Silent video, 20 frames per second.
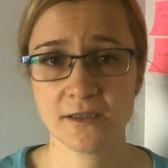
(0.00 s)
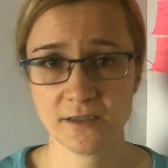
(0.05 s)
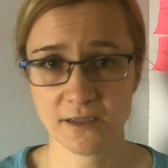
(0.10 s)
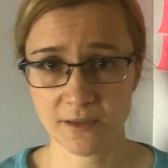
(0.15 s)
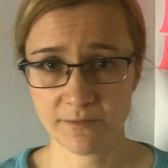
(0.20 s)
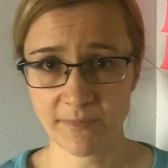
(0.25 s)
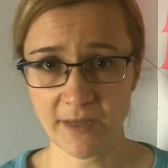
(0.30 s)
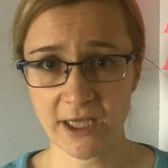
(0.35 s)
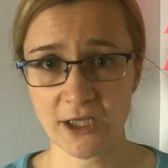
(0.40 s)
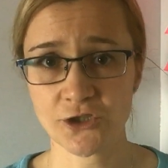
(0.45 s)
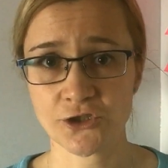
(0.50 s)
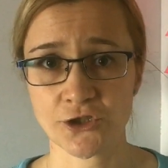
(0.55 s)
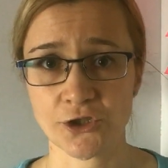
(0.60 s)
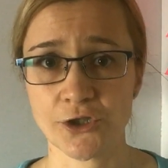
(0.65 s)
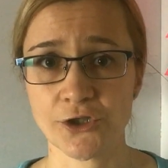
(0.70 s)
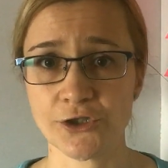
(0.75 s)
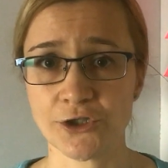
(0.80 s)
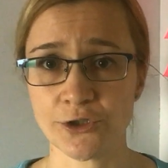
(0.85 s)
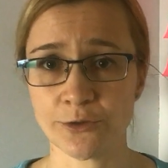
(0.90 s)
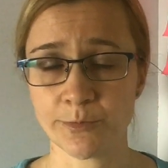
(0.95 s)
then make
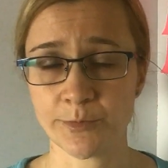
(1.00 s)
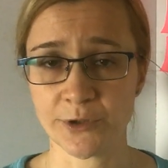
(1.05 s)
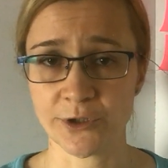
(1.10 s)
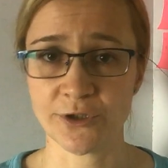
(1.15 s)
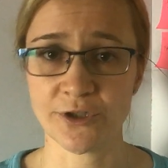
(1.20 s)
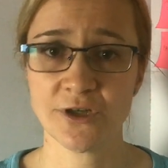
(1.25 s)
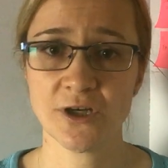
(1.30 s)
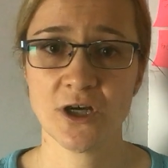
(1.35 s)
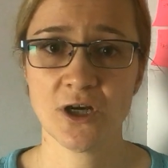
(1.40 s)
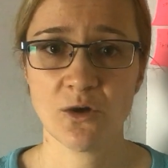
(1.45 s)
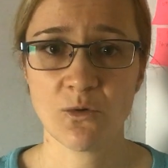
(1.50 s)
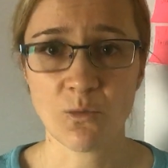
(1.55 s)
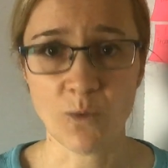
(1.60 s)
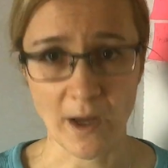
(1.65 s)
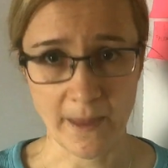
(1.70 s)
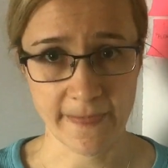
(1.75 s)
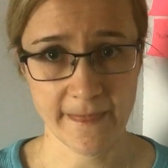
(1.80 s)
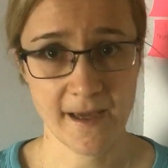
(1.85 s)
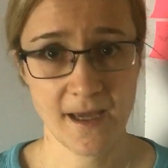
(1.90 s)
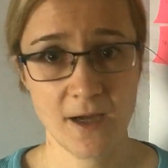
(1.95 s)
sure you put
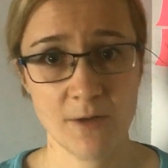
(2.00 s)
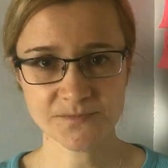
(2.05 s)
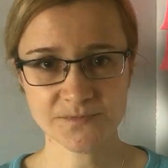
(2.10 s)
1.